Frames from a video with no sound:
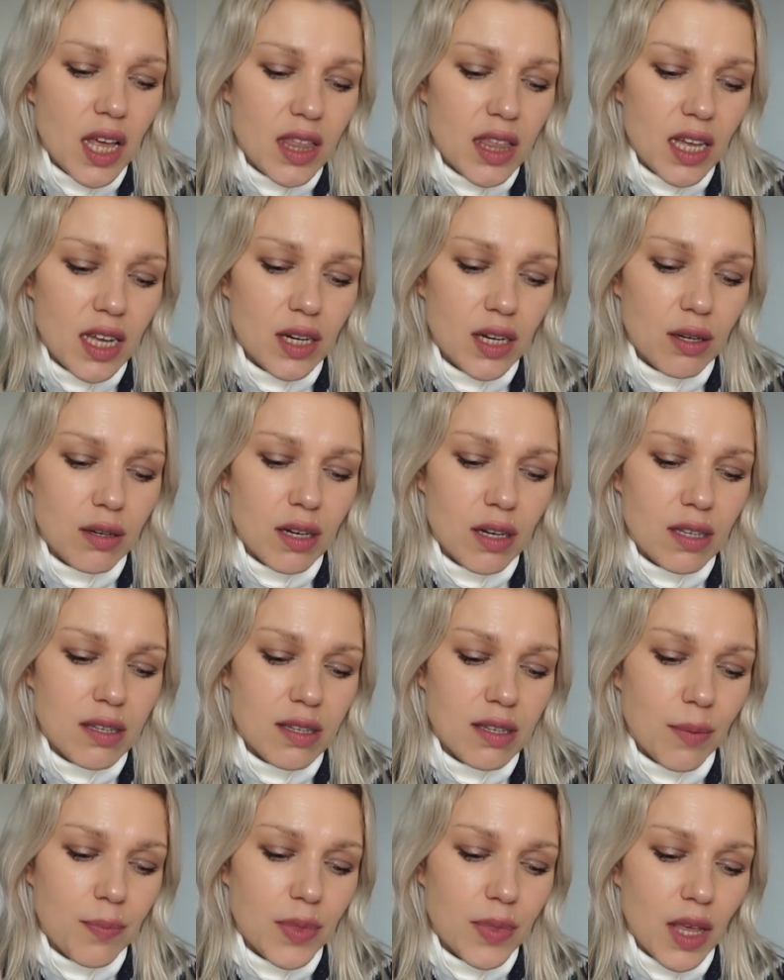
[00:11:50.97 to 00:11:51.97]
that you need
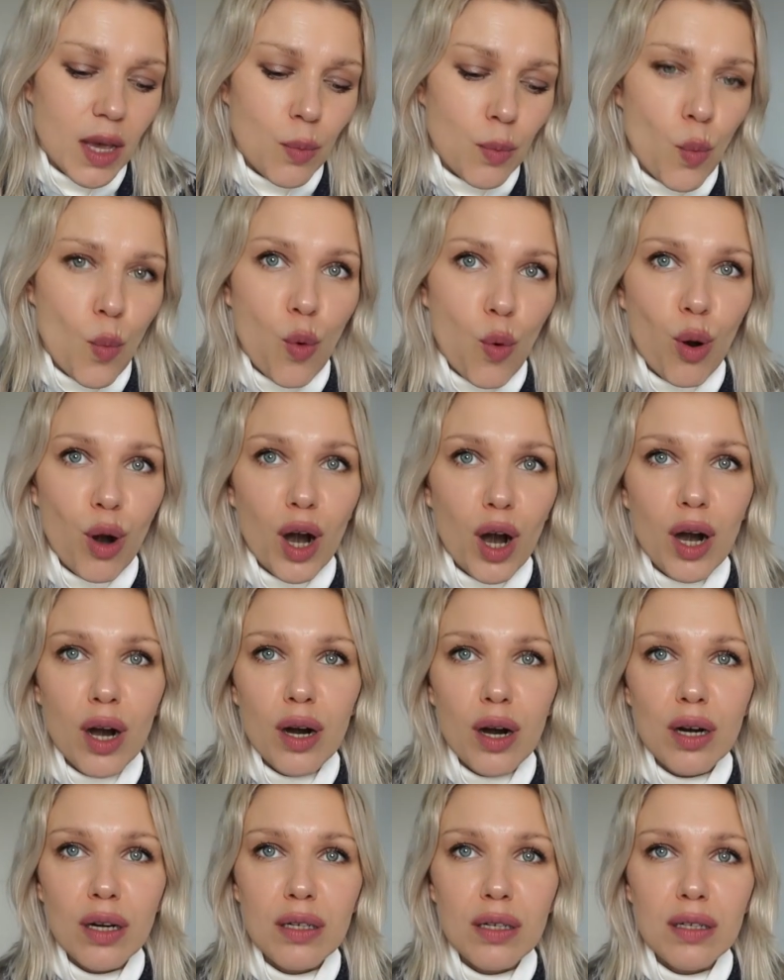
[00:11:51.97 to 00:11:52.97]
something
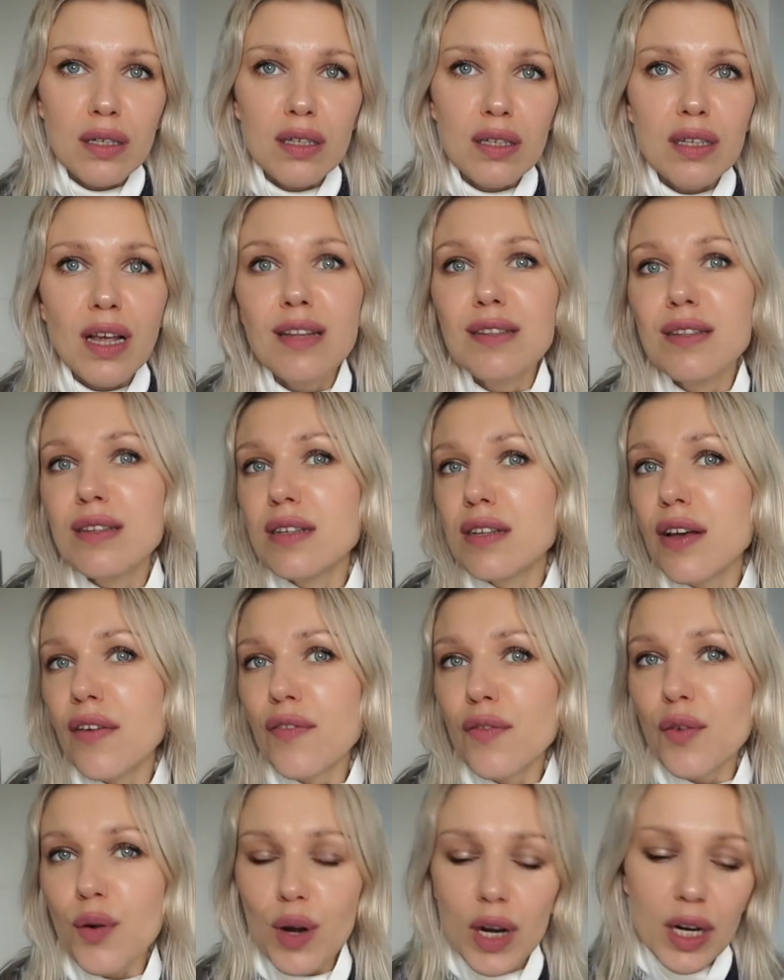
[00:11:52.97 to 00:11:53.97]
more sensitive
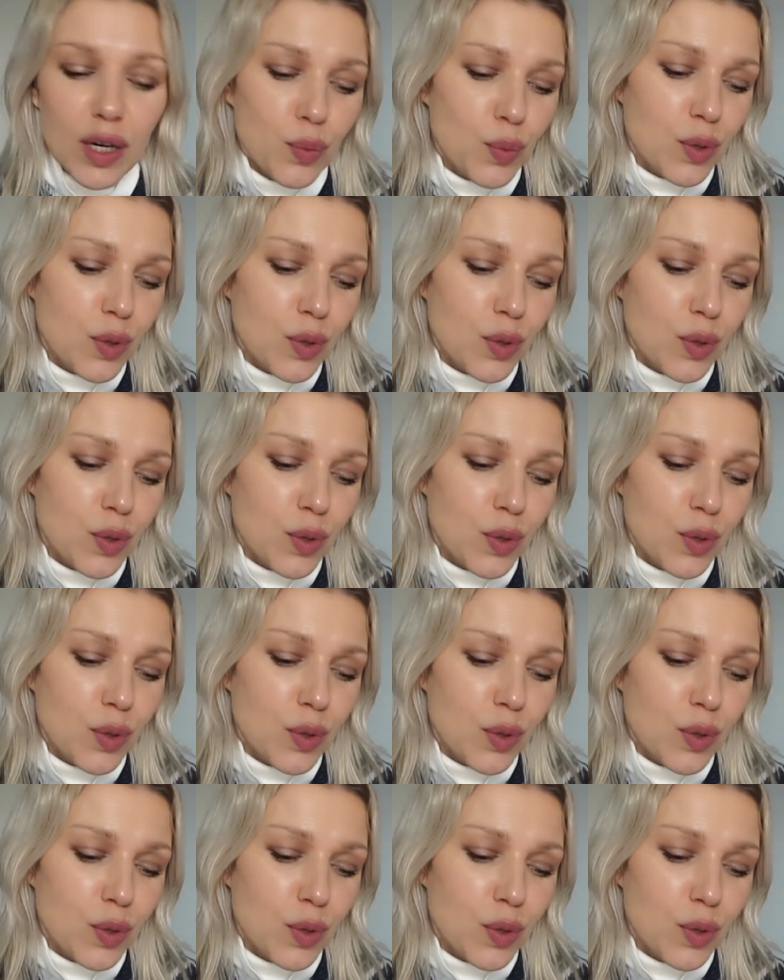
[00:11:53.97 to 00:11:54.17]
for it,